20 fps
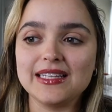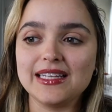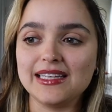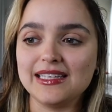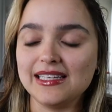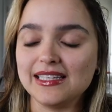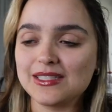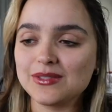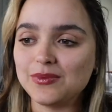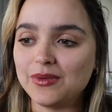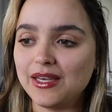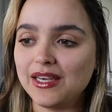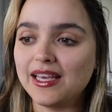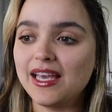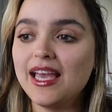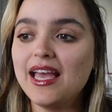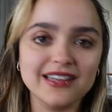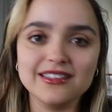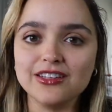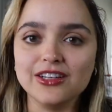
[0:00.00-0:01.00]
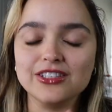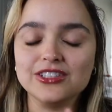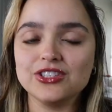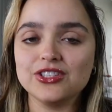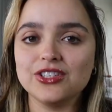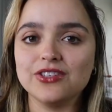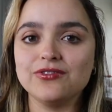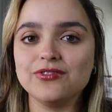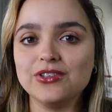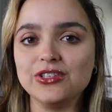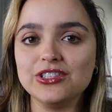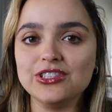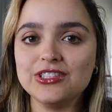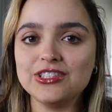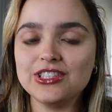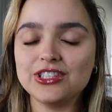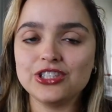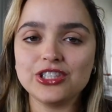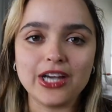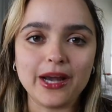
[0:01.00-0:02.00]
Like next week I launched the
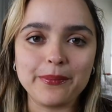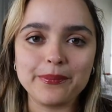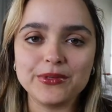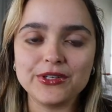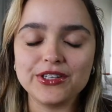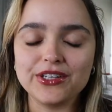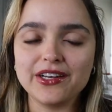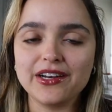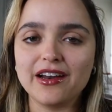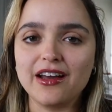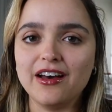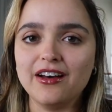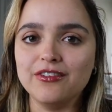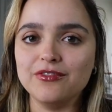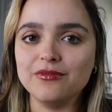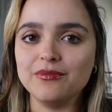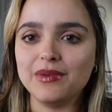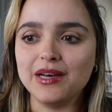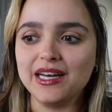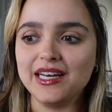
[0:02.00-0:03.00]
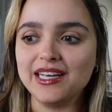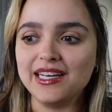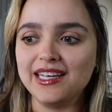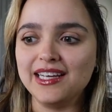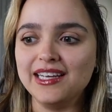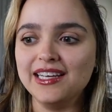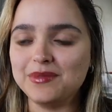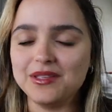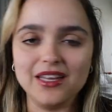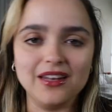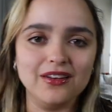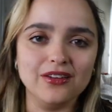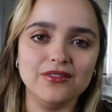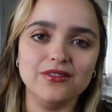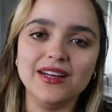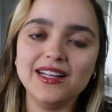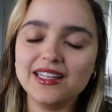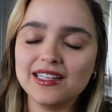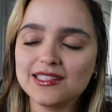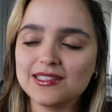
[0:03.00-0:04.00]
first chapter of my Kindle
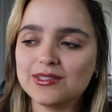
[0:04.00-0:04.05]
Vella